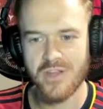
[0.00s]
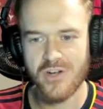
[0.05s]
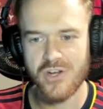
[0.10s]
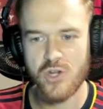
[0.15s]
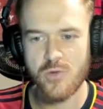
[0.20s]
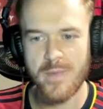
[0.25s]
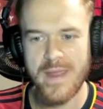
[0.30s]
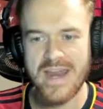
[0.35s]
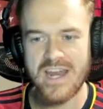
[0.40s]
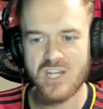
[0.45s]
Their
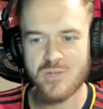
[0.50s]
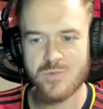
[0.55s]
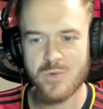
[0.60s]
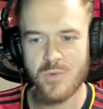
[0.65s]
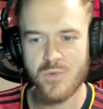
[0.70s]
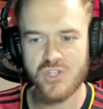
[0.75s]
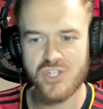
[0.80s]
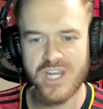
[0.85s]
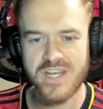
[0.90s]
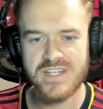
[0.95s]
new
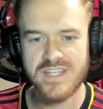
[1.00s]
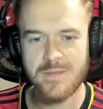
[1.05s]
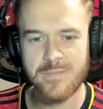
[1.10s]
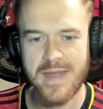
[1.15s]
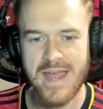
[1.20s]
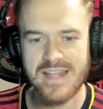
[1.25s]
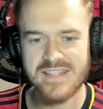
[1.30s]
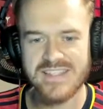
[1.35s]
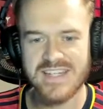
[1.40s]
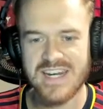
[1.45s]
management with JT
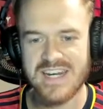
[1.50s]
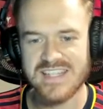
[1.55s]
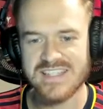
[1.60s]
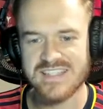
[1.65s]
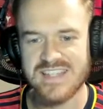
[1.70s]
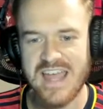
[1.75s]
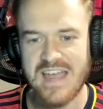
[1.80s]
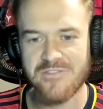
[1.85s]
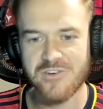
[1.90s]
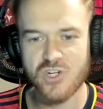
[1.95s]
Batson and his
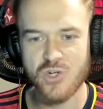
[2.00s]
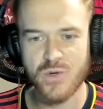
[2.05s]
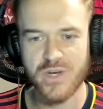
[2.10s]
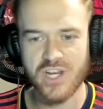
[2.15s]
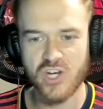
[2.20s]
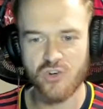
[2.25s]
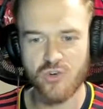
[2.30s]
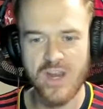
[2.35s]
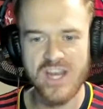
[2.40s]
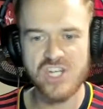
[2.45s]
staff are doing
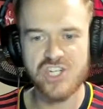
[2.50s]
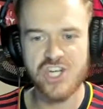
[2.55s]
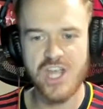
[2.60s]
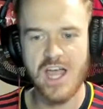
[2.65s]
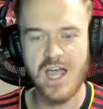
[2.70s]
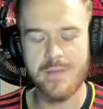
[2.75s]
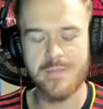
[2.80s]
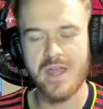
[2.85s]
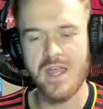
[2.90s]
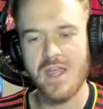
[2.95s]
a great
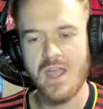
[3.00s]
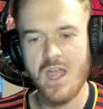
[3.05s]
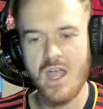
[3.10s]
job